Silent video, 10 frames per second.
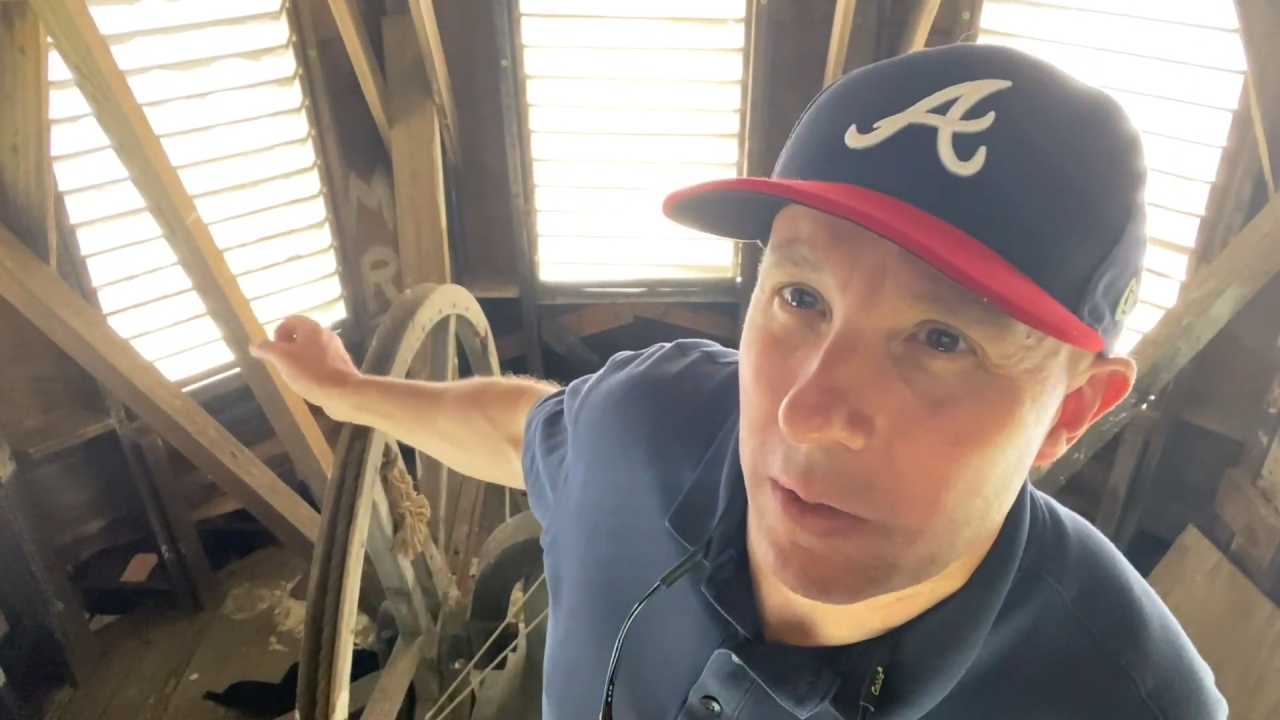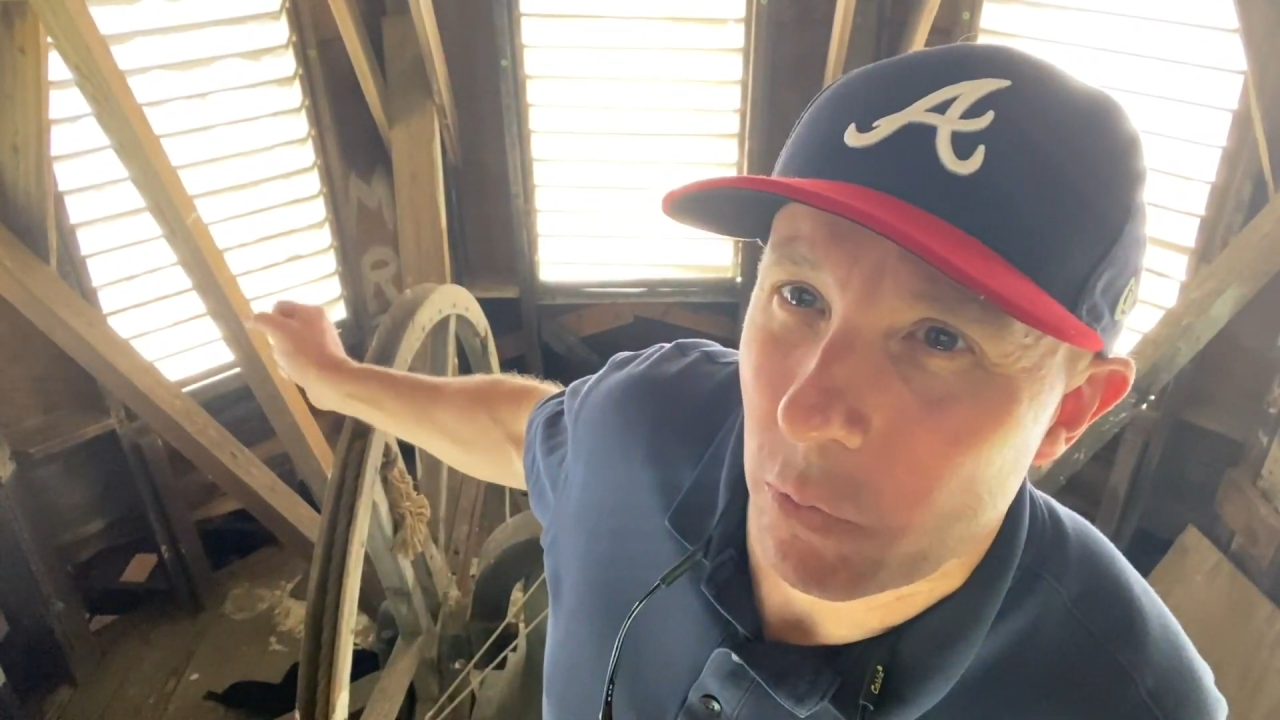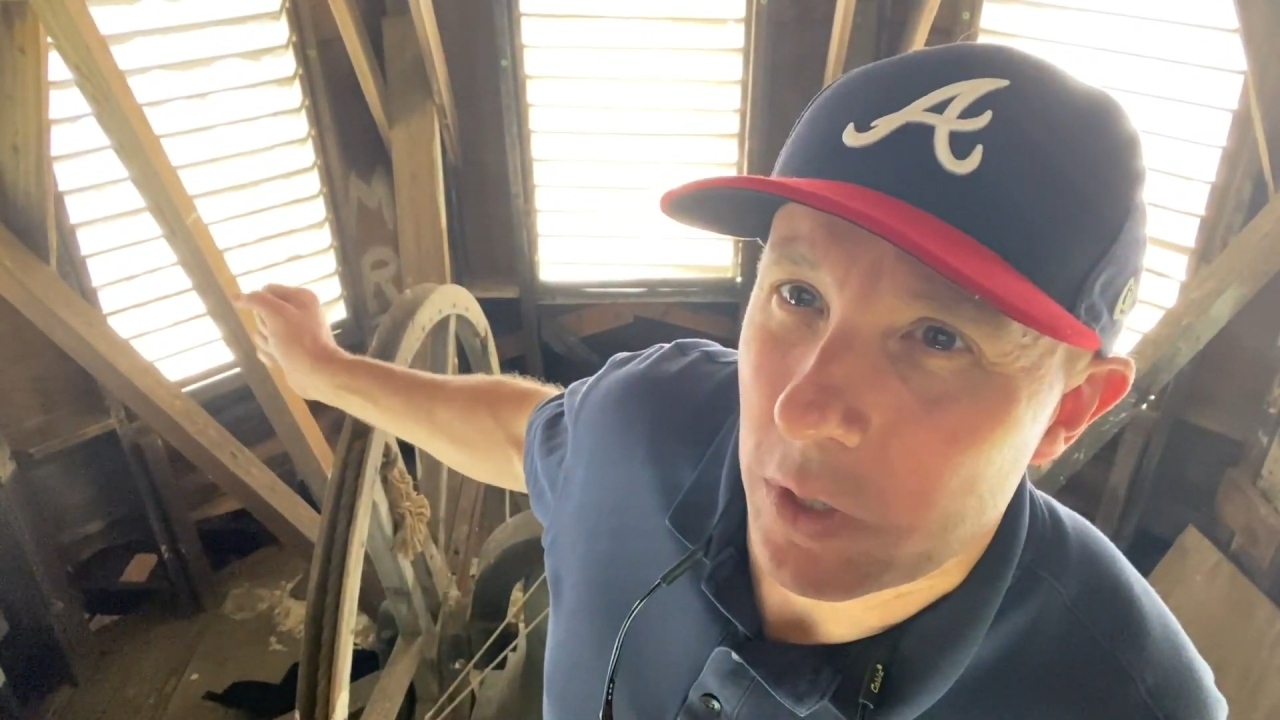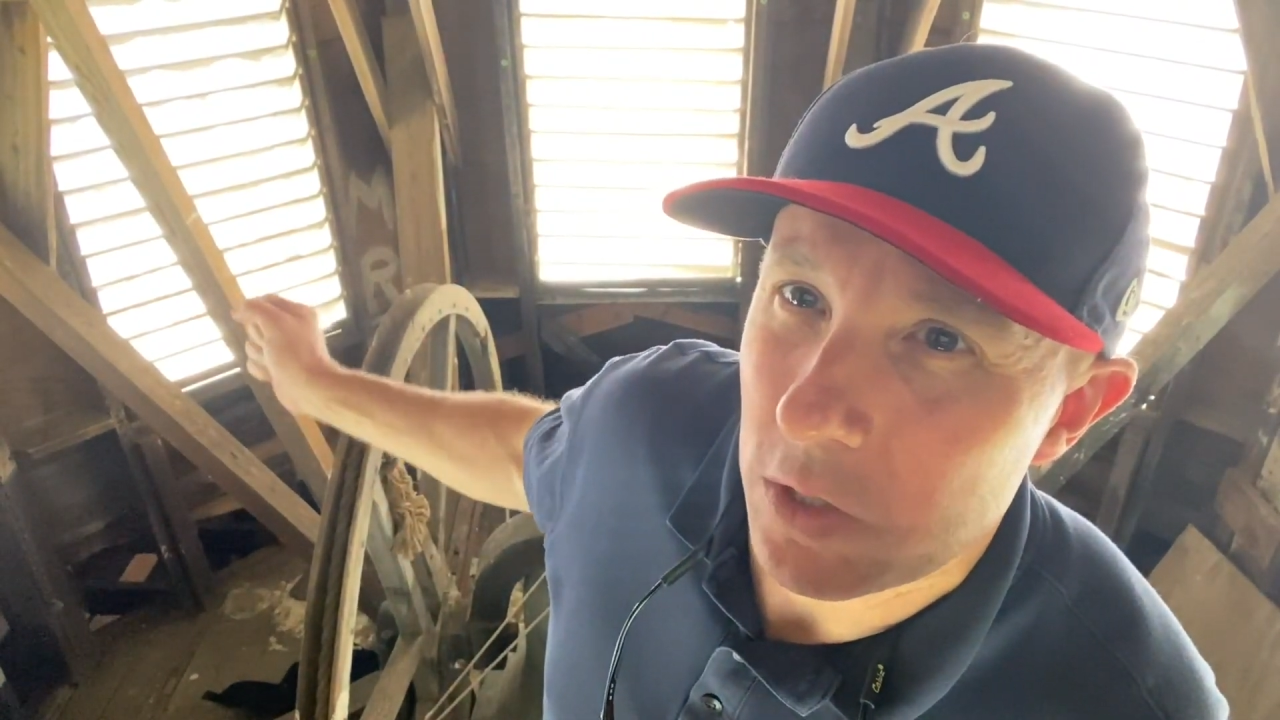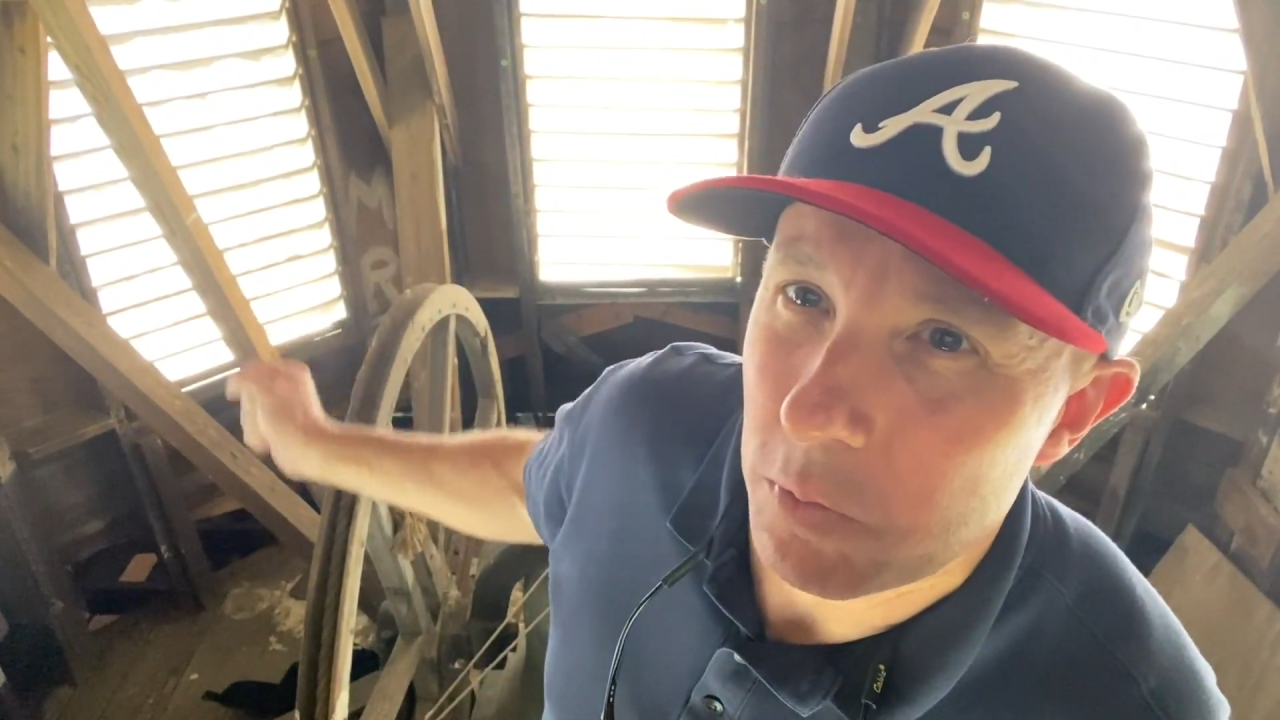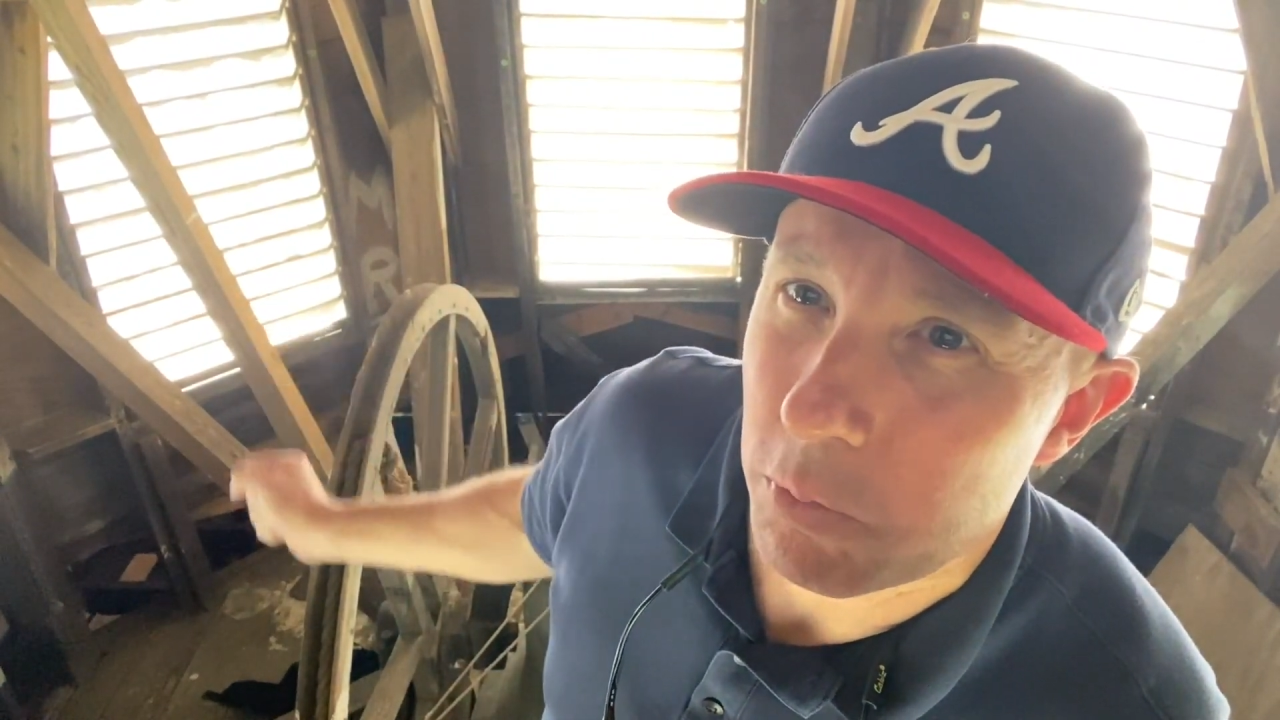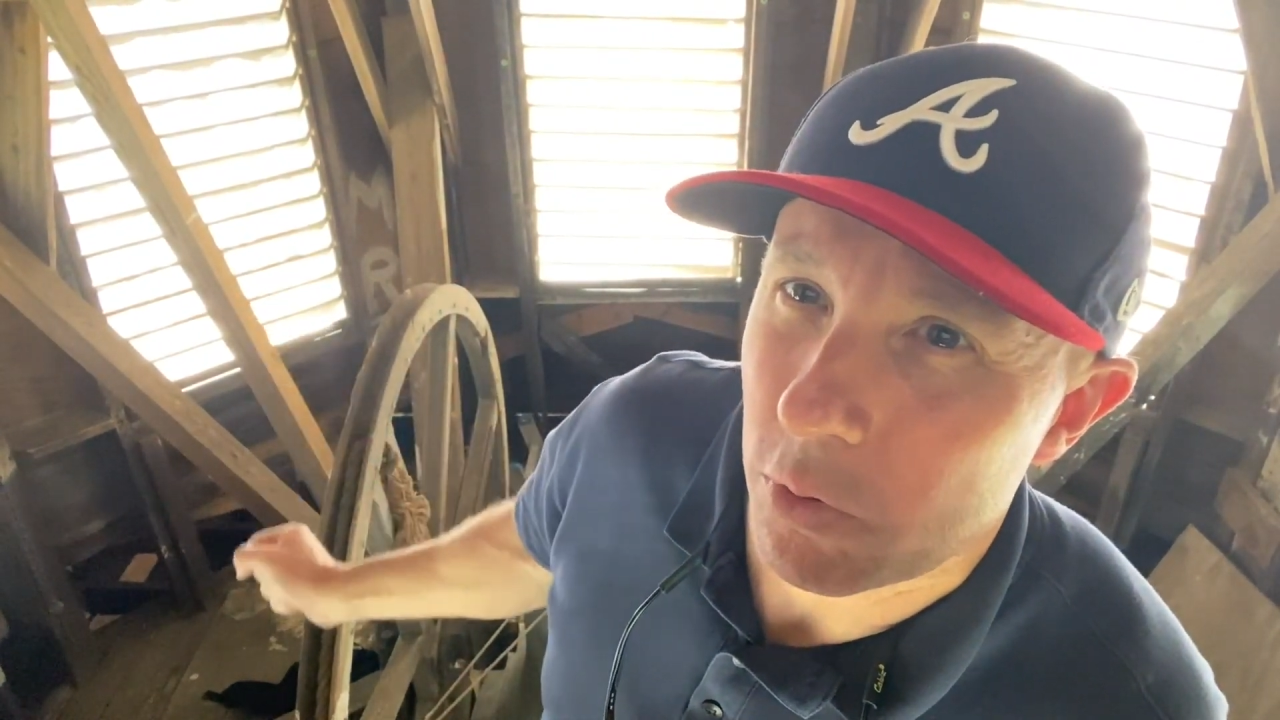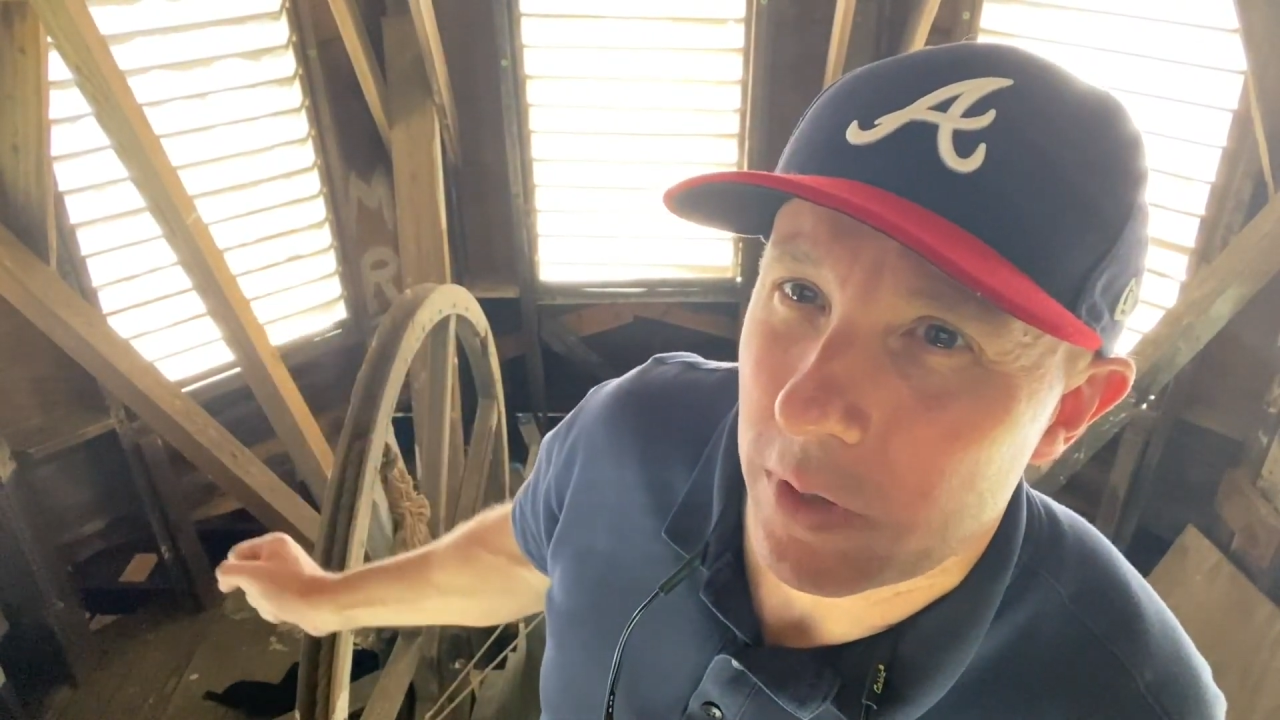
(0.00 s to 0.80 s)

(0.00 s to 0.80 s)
and when you pull